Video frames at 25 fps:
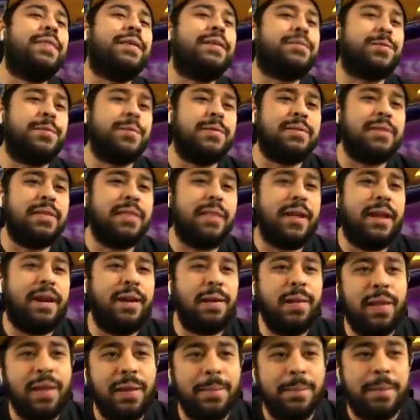This was
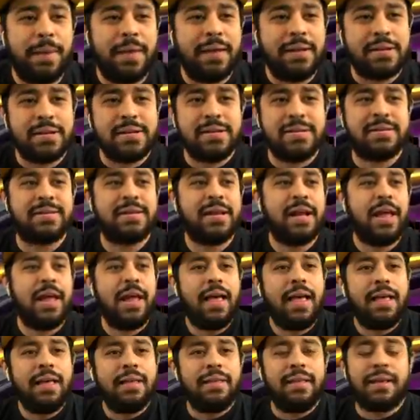literally me just
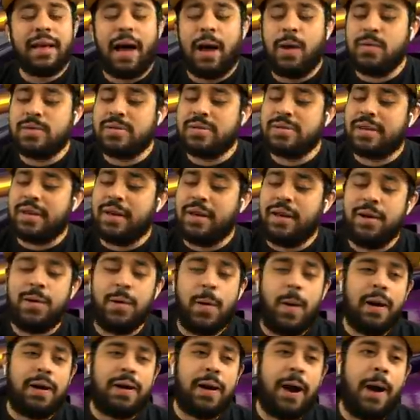like I was just gonna
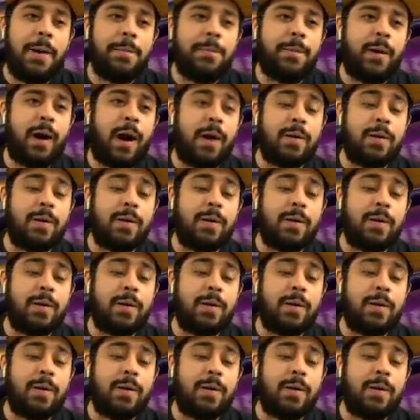do a couple.